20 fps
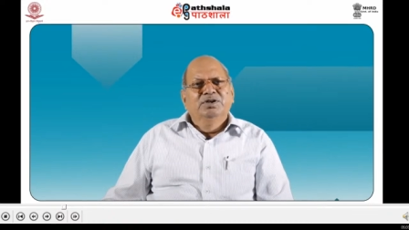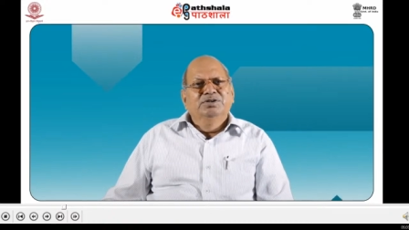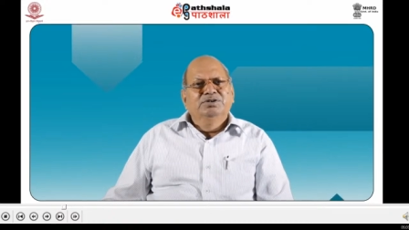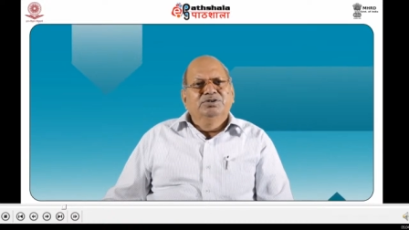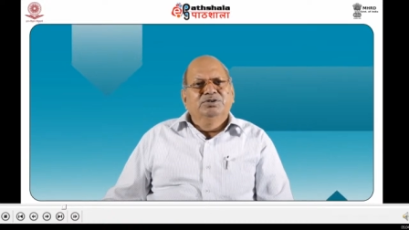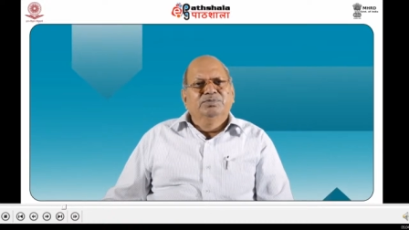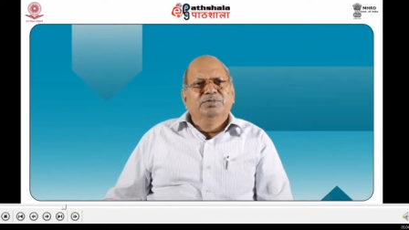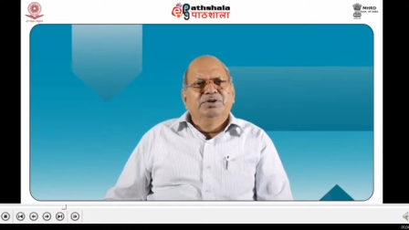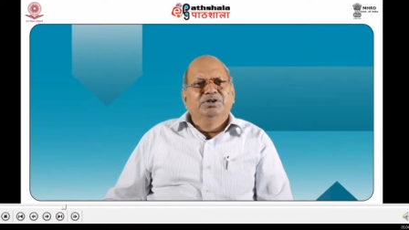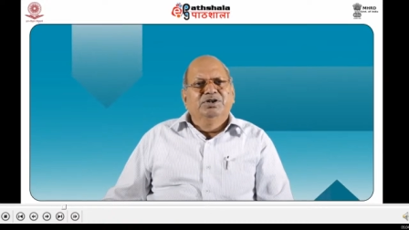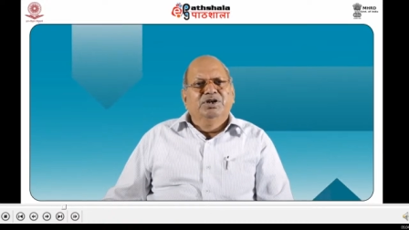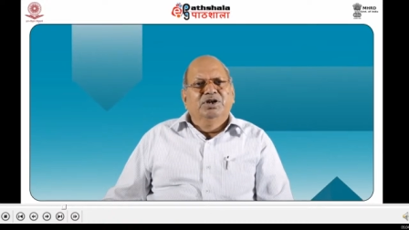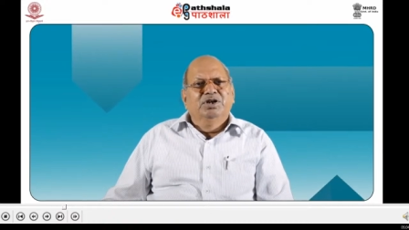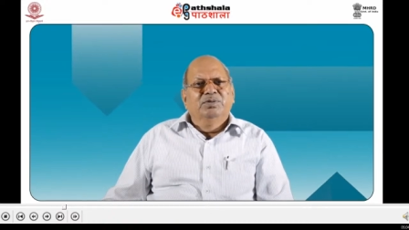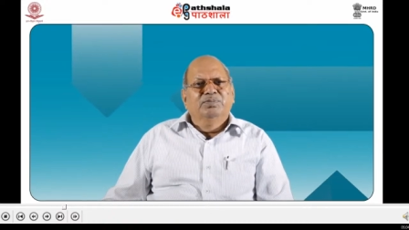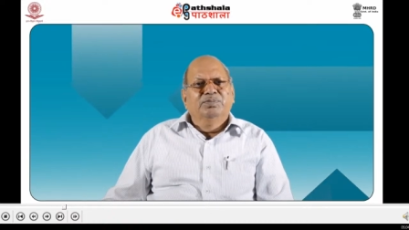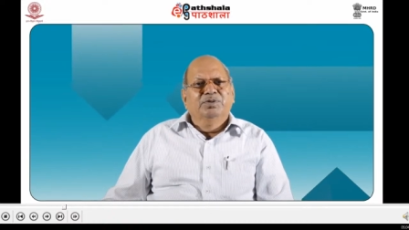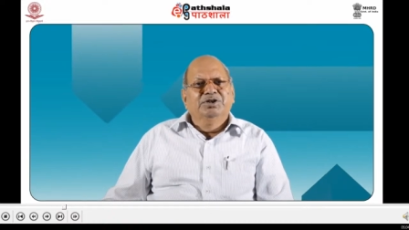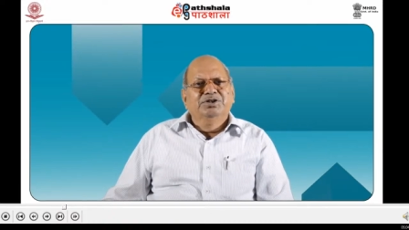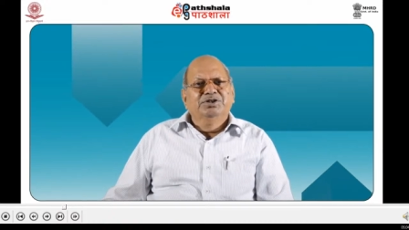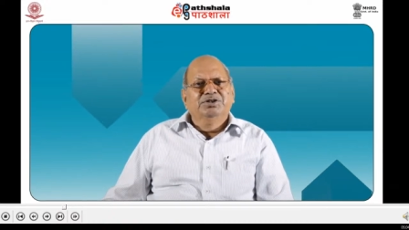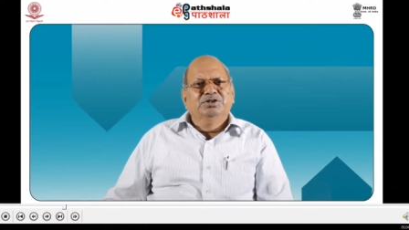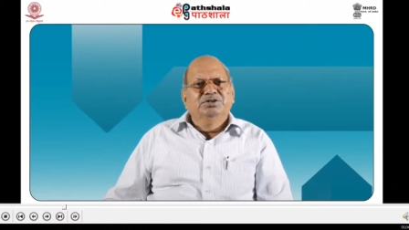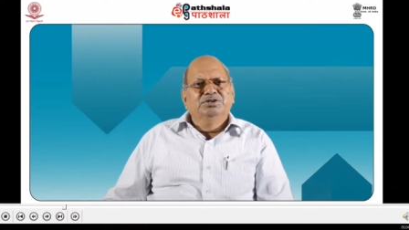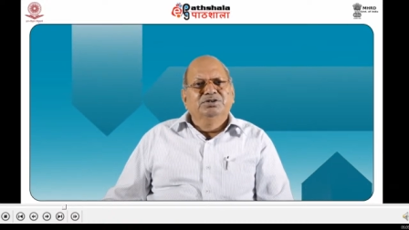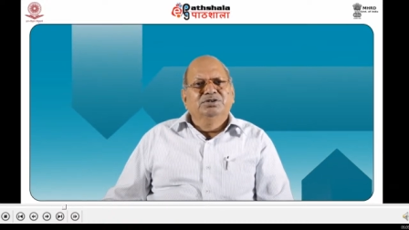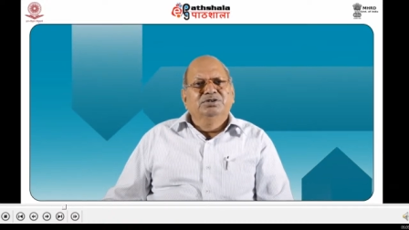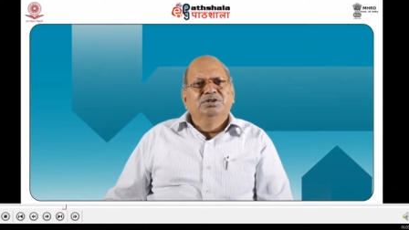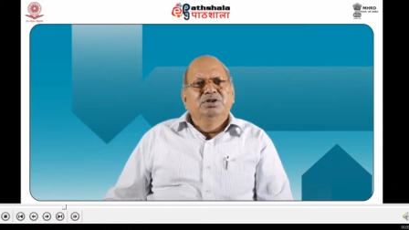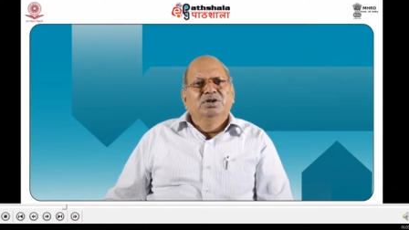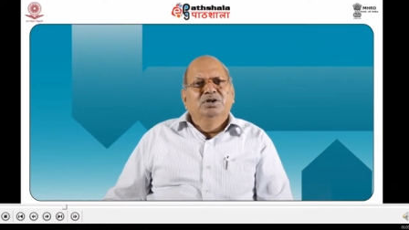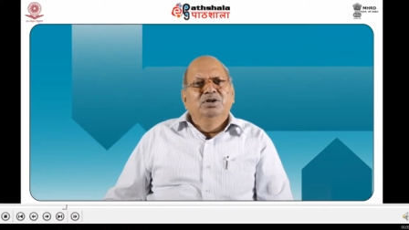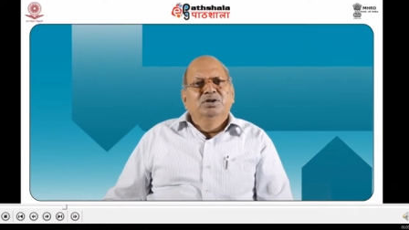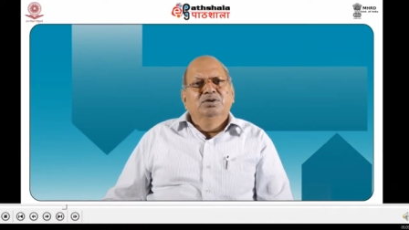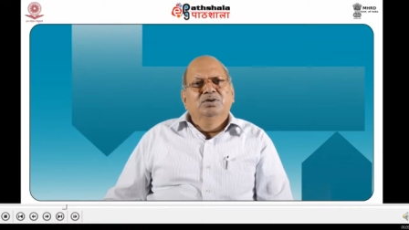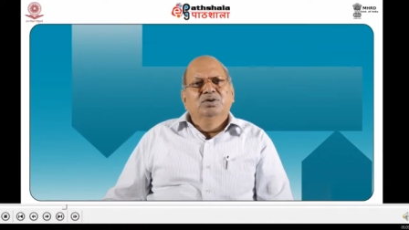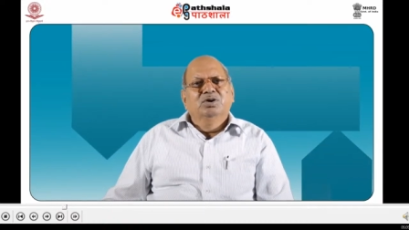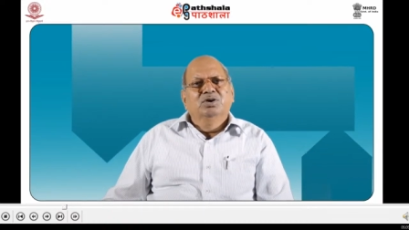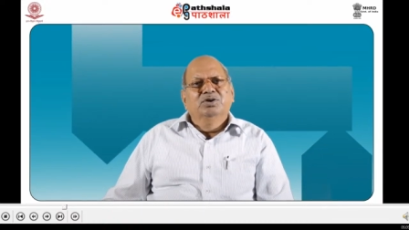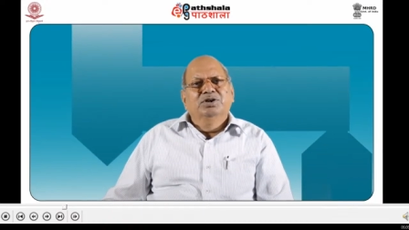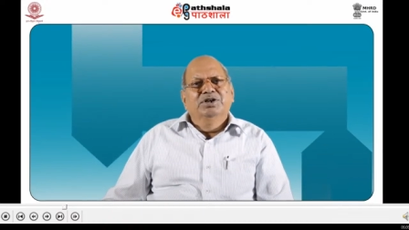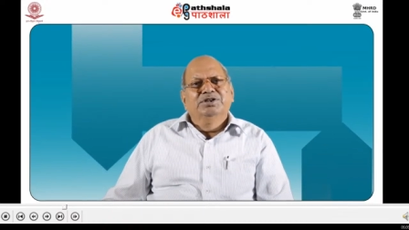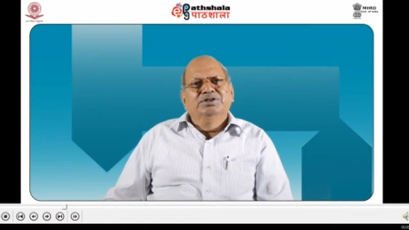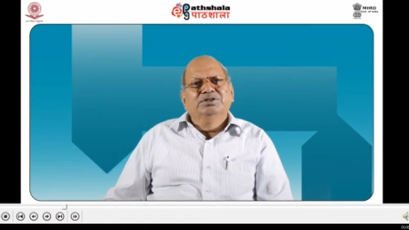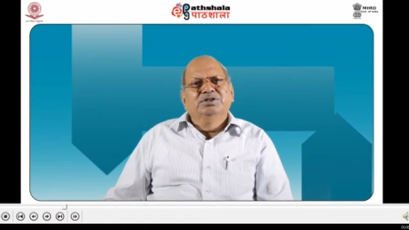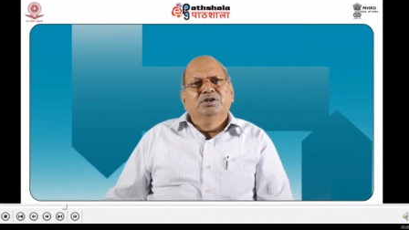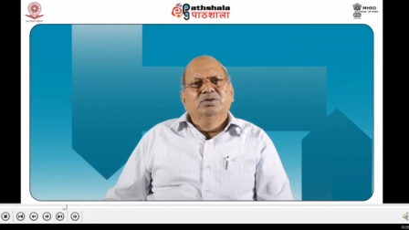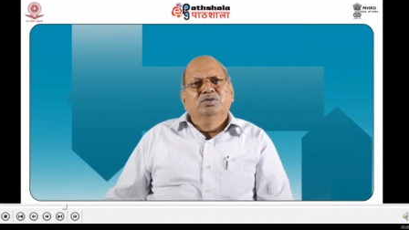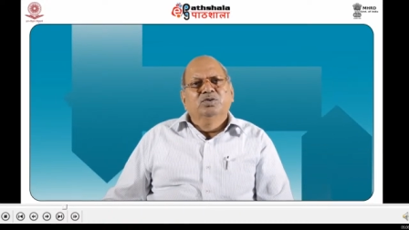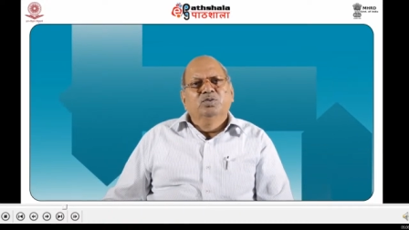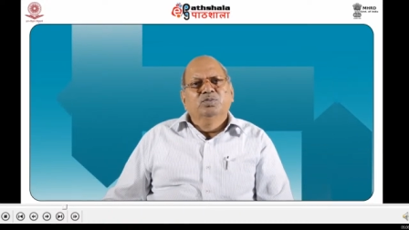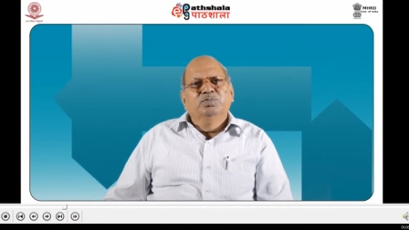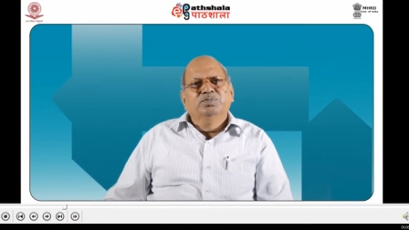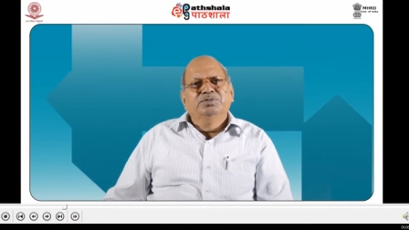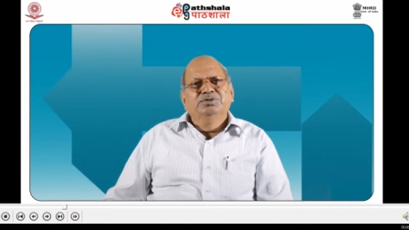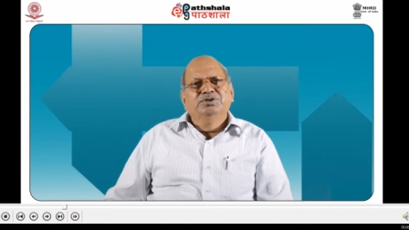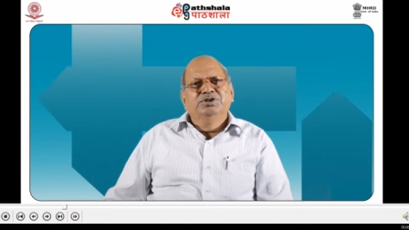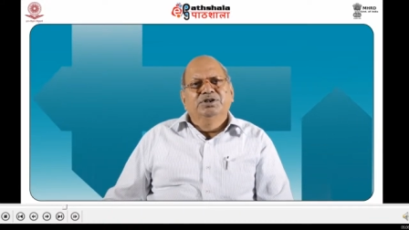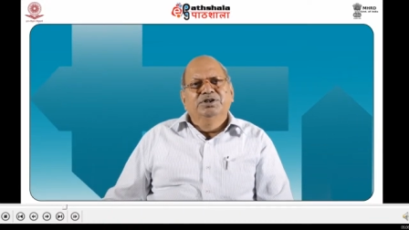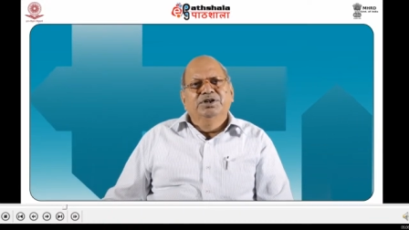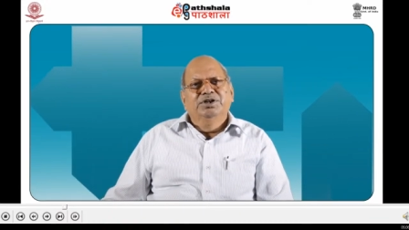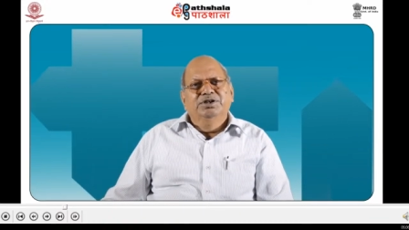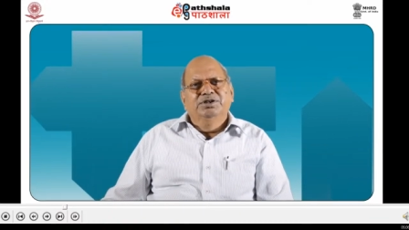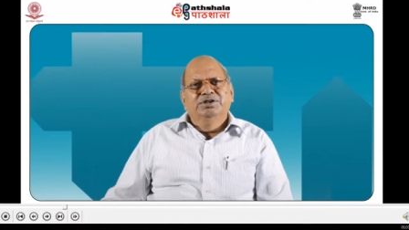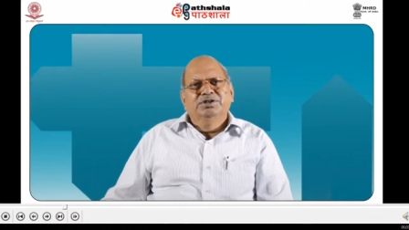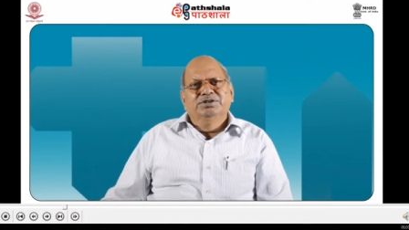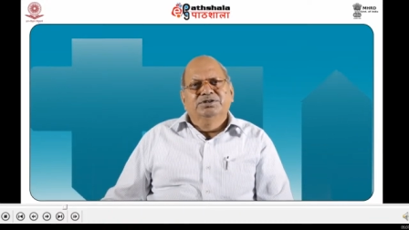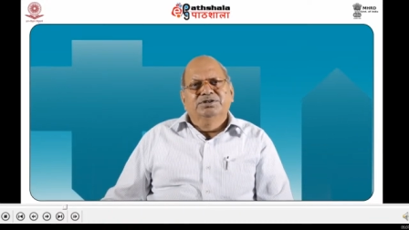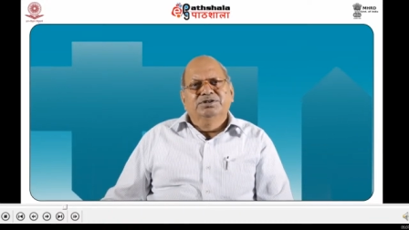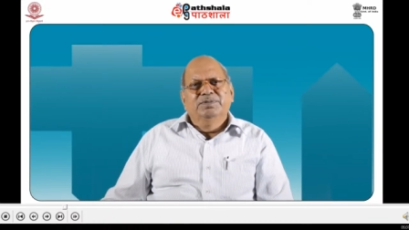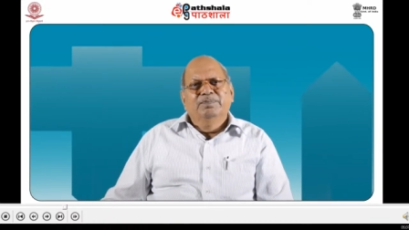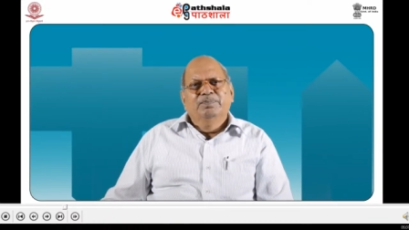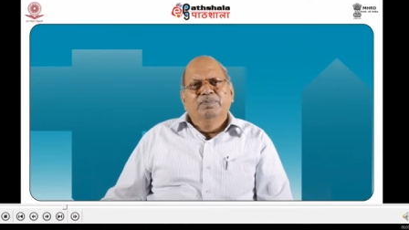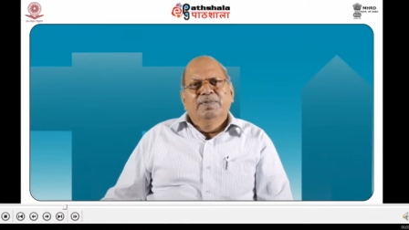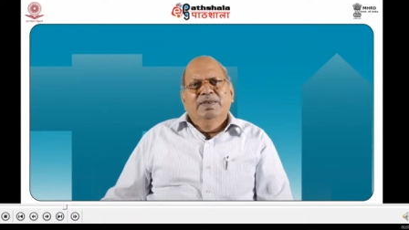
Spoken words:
symmetry operations known as the group generators.